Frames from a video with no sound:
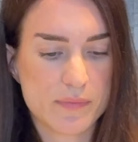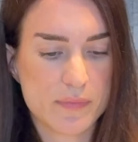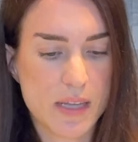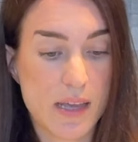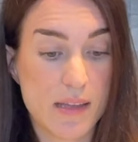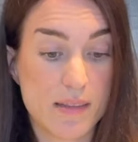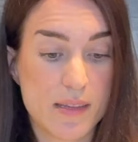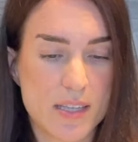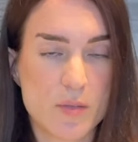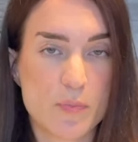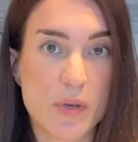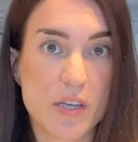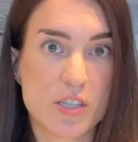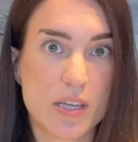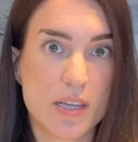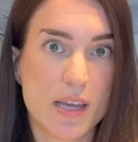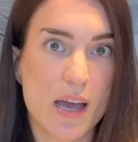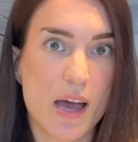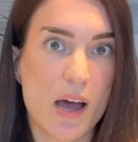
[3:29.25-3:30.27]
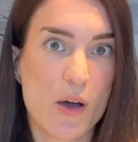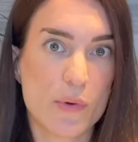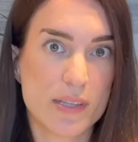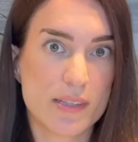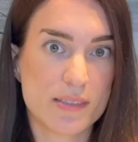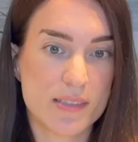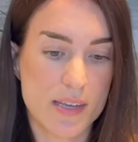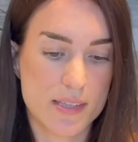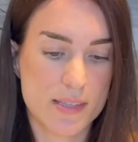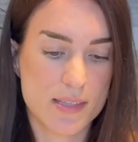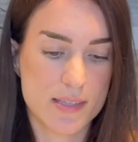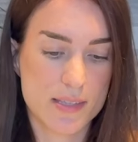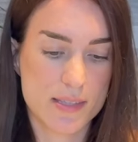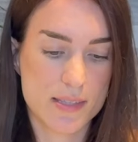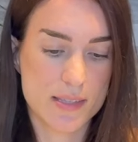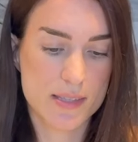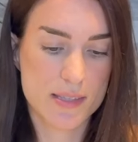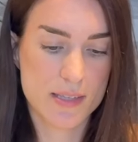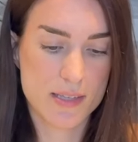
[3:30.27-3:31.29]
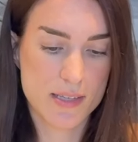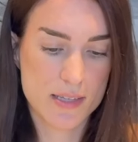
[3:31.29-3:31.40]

and especially how it tastes.